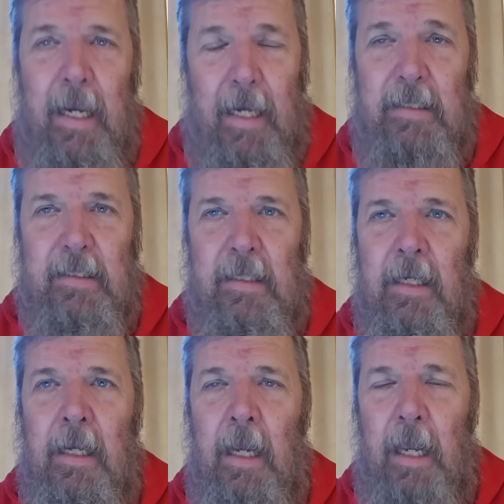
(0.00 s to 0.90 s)
It's
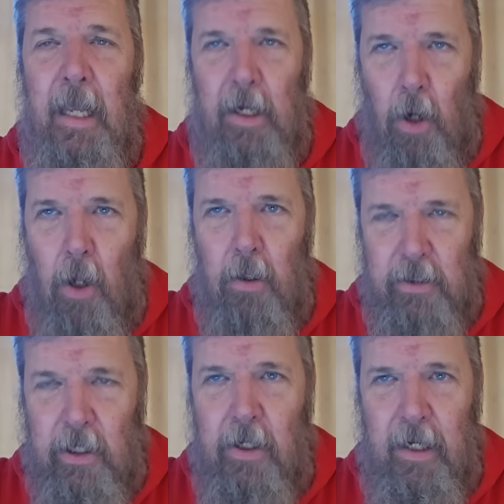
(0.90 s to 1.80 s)
an
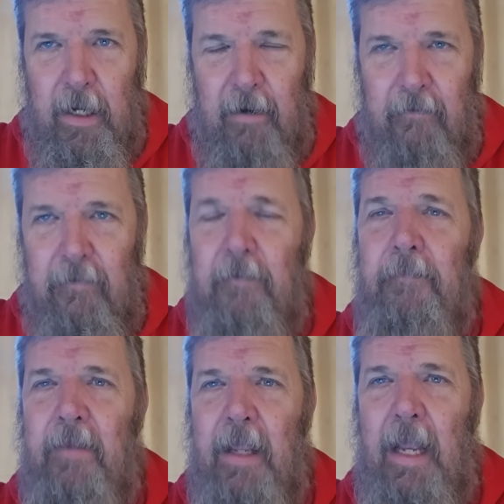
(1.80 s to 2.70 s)
alternative
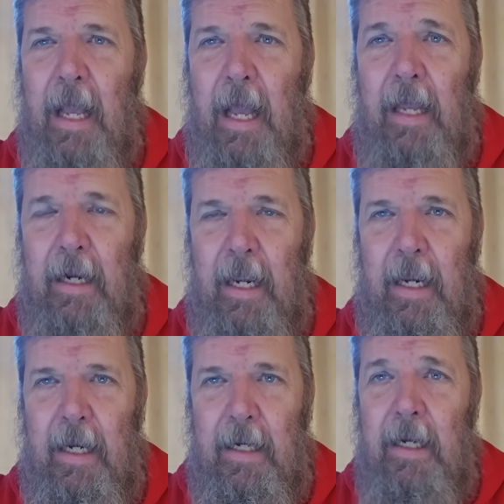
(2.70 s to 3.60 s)
on
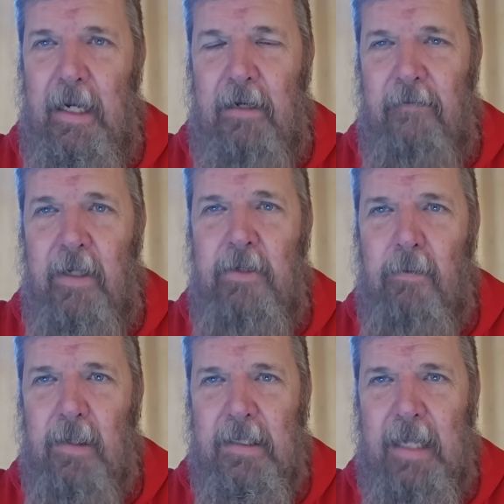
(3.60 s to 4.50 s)
a
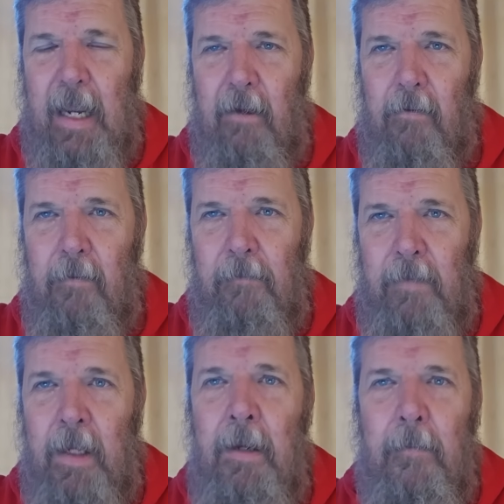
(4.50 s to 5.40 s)
individual scale,
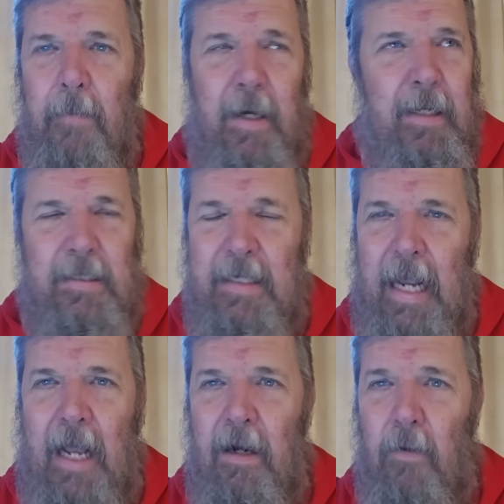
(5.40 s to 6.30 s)
but it's
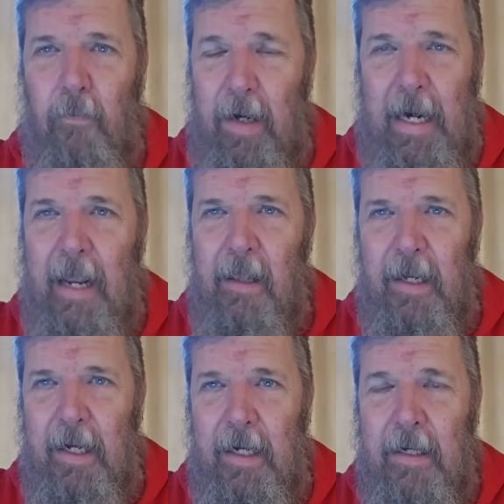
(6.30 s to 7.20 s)
not a
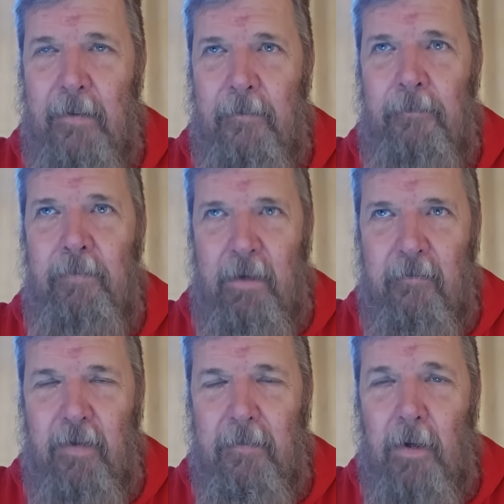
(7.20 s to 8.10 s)
reality
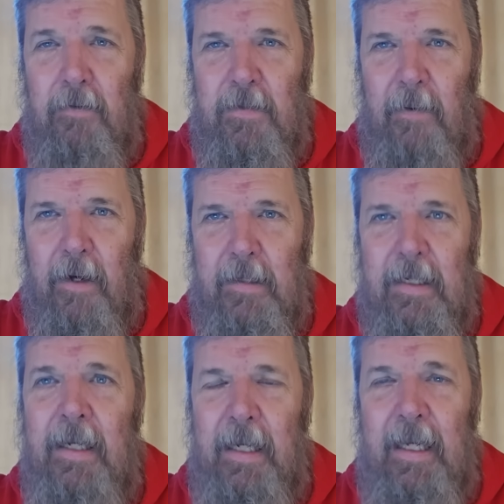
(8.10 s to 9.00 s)
for the most
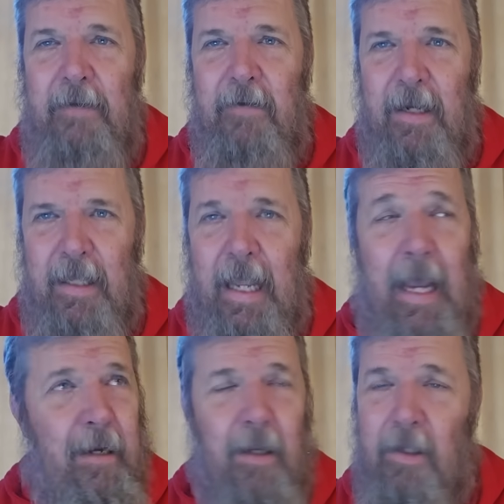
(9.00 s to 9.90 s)
part, even at
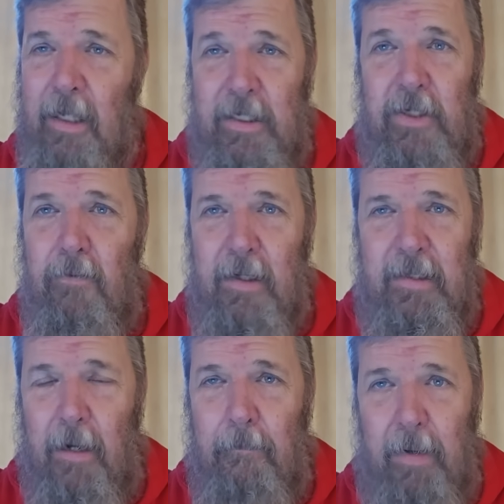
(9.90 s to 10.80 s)
that, unless you are
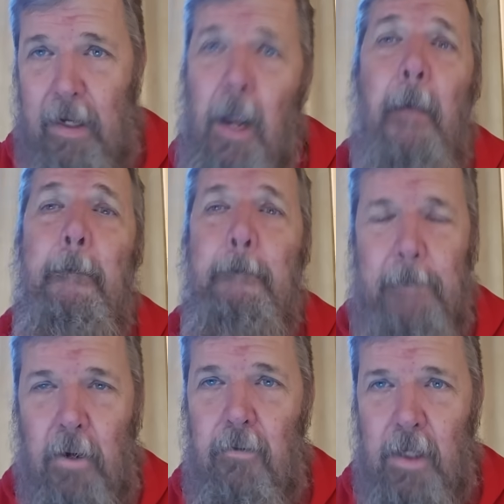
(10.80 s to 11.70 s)
dumping
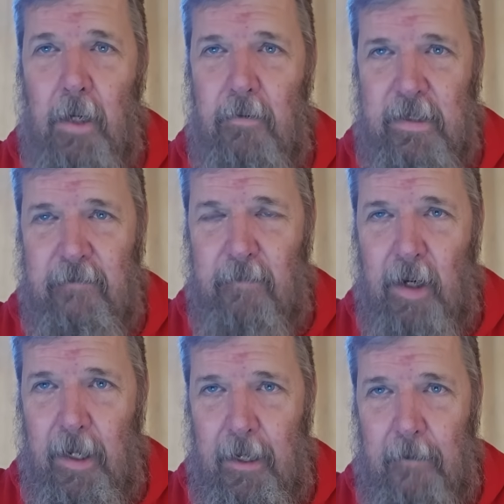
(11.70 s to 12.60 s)
boatloads of
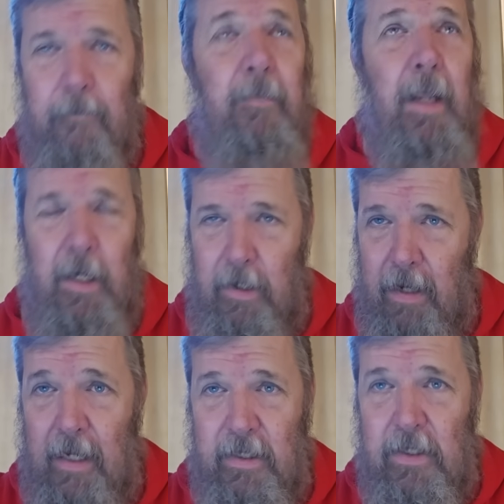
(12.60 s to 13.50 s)
money. And you
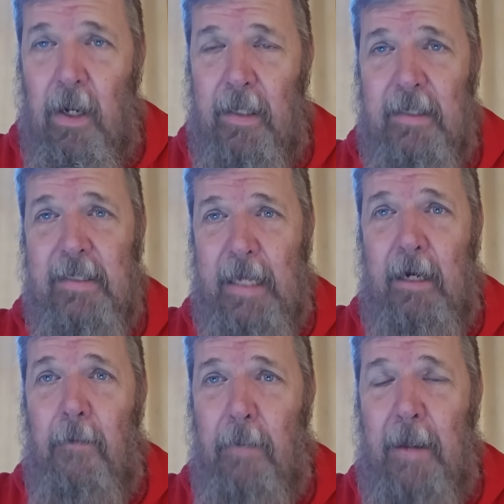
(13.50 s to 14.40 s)
guys saw the
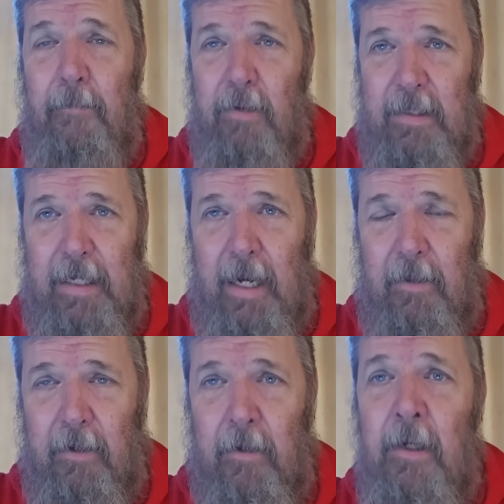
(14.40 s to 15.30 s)
setup I put
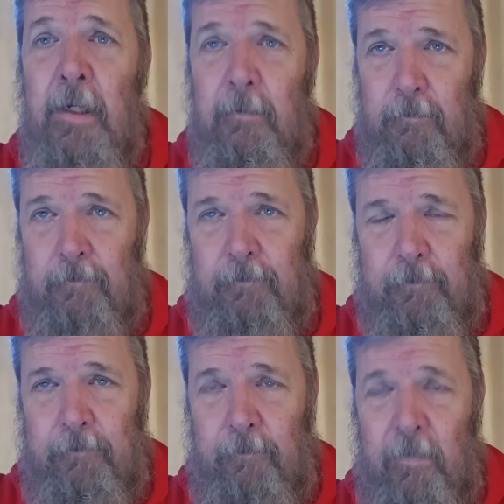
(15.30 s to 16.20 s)
together
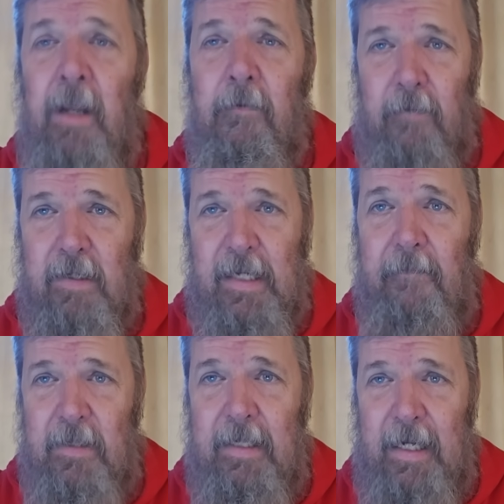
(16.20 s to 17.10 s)
for
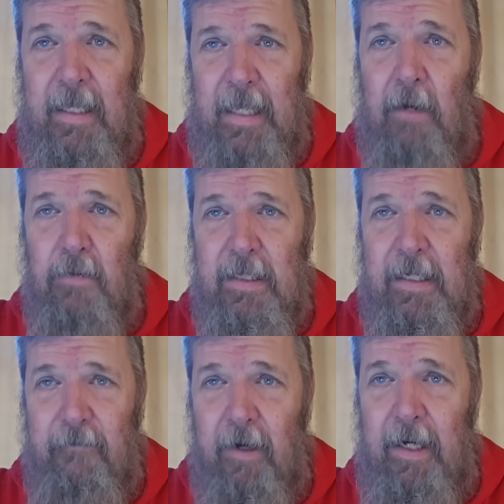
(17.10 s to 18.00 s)
$17,000
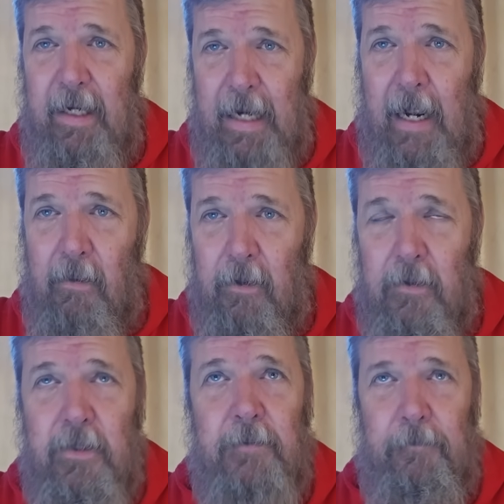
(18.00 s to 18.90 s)
freaking
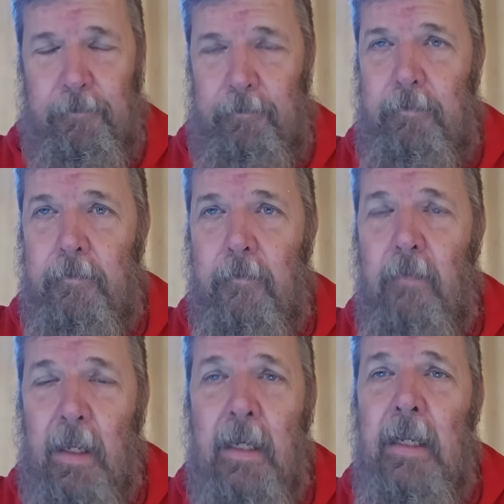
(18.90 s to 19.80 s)
dollars
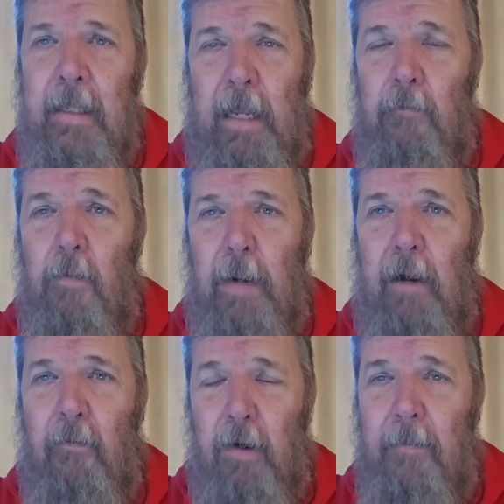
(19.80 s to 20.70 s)
that will
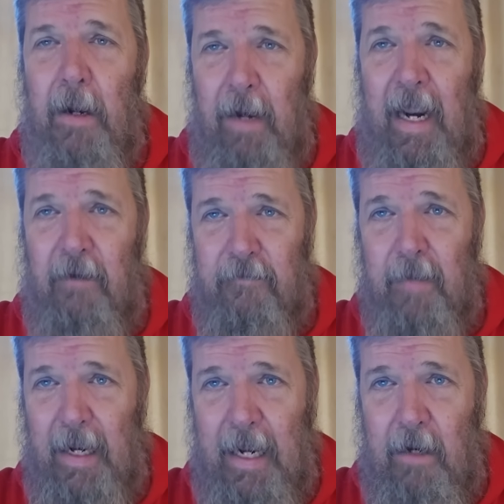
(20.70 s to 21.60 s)
power about half
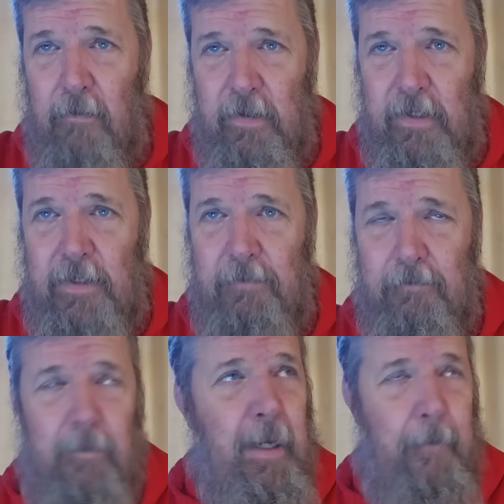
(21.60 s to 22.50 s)
my house.
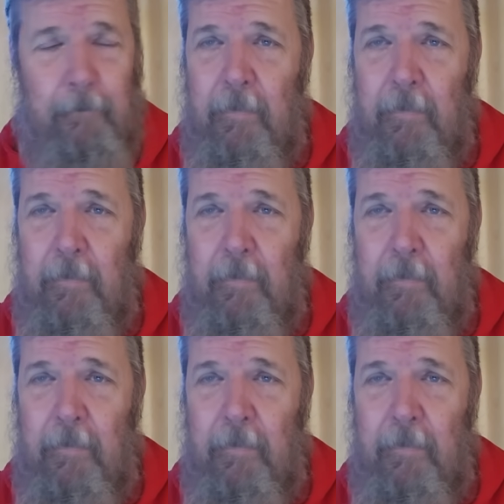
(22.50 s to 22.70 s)
Okay.